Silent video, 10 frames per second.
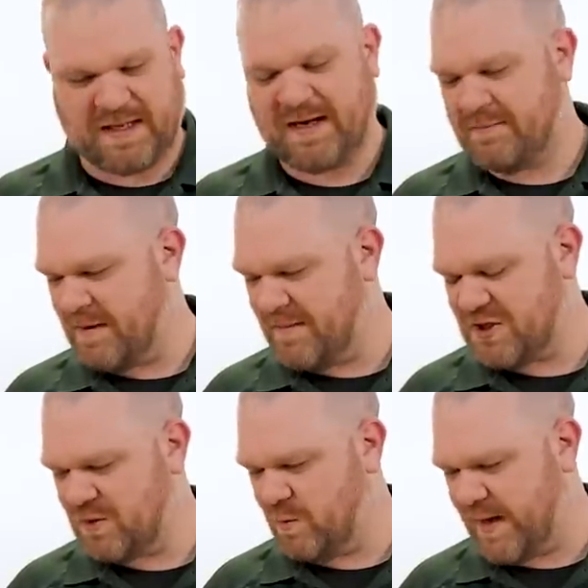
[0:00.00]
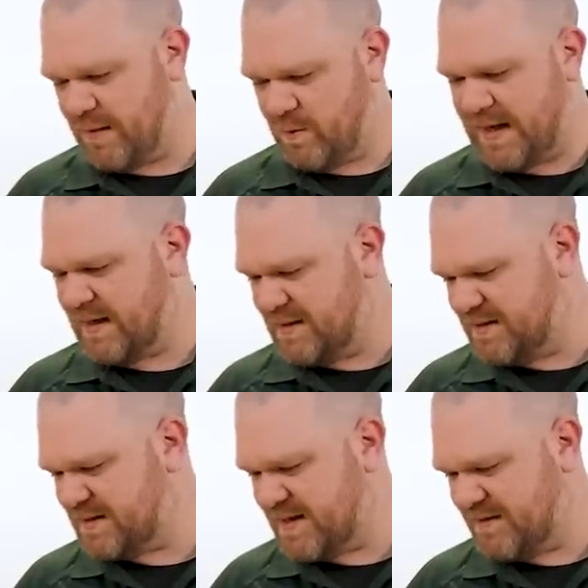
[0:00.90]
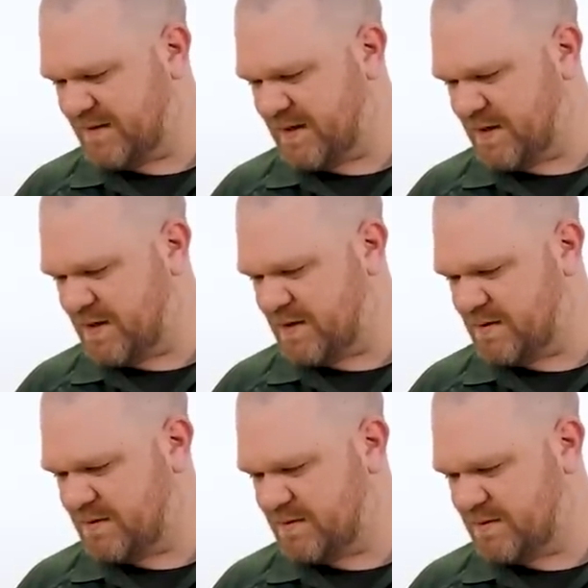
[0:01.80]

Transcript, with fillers: again, I mentioned weight. Weight on this knife here,